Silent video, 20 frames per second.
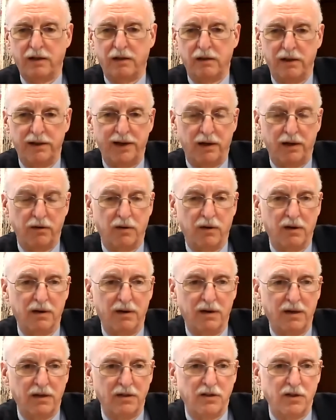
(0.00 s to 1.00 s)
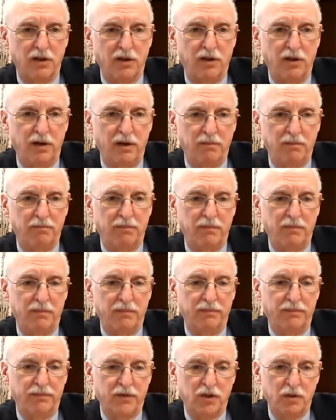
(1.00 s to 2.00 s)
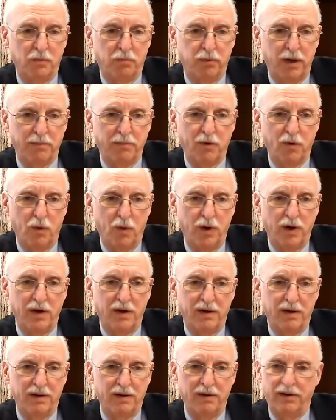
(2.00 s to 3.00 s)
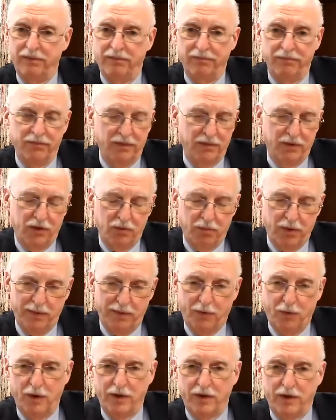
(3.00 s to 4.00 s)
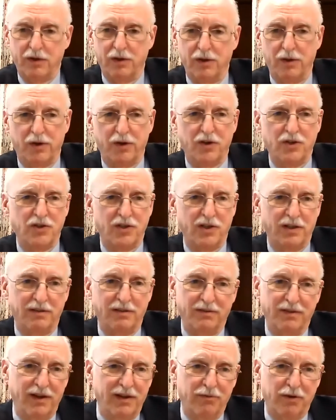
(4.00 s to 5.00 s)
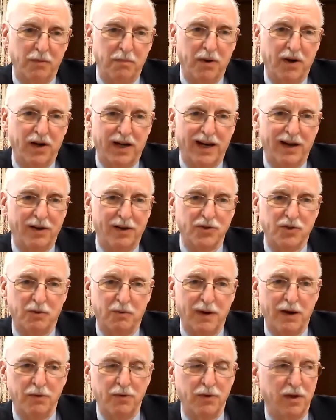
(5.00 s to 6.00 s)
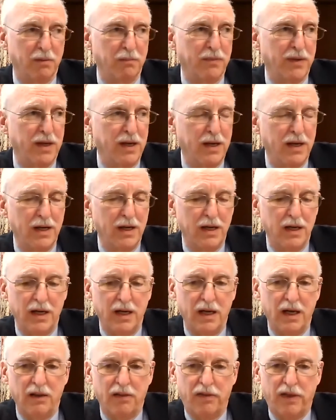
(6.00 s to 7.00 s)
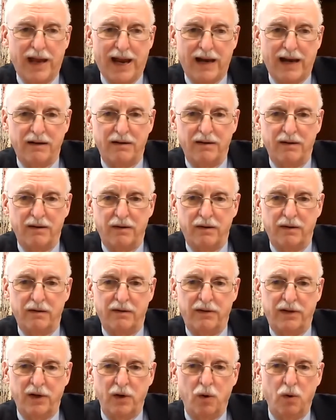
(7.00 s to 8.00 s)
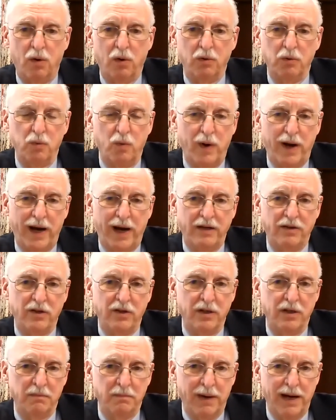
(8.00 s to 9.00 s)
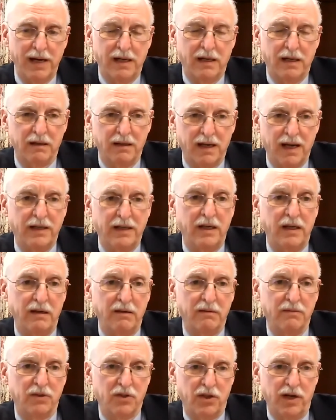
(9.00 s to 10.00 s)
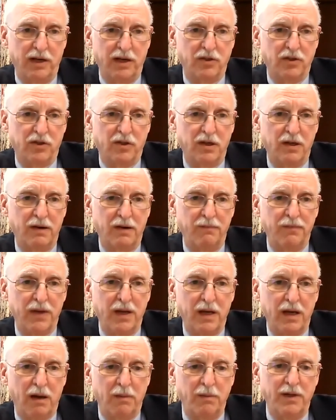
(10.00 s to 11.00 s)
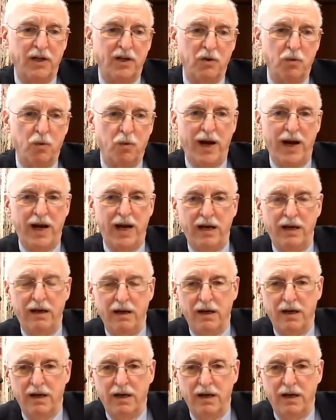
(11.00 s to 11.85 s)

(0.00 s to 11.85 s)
clear to the Supreme Court and Supreme Court clerks and everybody else around them that the old way didn't make any sense. I mean, in a way,